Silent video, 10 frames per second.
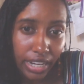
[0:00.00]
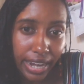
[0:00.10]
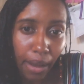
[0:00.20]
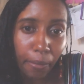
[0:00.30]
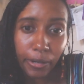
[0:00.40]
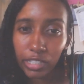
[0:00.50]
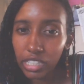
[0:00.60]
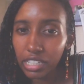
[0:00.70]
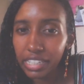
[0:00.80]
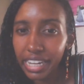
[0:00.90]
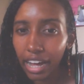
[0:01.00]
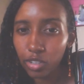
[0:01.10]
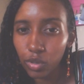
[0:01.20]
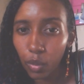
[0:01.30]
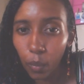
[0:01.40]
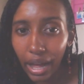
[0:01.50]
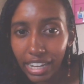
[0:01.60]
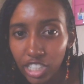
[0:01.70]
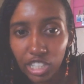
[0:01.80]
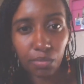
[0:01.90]
Now, personally, I don't know
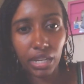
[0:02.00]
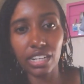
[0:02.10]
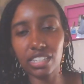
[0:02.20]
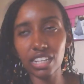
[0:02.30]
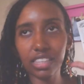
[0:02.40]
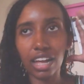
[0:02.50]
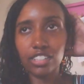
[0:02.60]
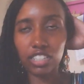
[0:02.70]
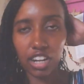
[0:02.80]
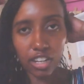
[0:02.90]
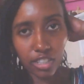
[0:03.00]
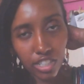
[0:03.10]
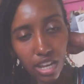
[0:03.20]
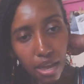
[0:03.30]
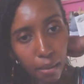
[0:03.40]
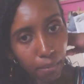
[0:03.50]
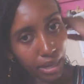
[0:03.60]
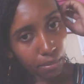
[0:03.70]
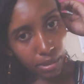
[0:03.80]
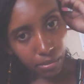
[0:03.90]
why she made it $10,000.
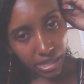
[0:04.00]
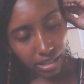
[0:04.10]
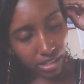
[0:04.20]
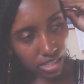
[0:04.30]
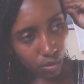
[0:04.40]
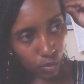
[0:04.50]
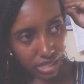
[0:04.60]
Maybe because